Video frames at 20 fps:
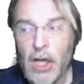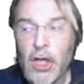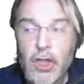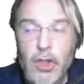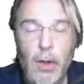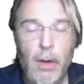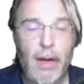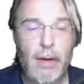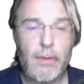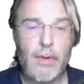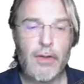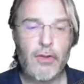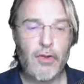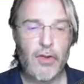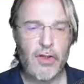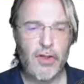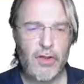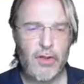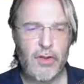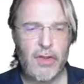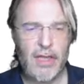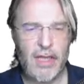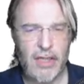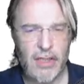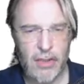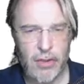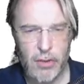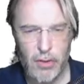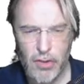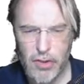So I returned to the
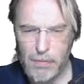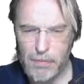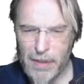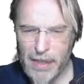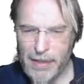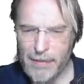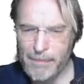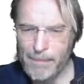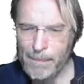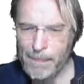execution plan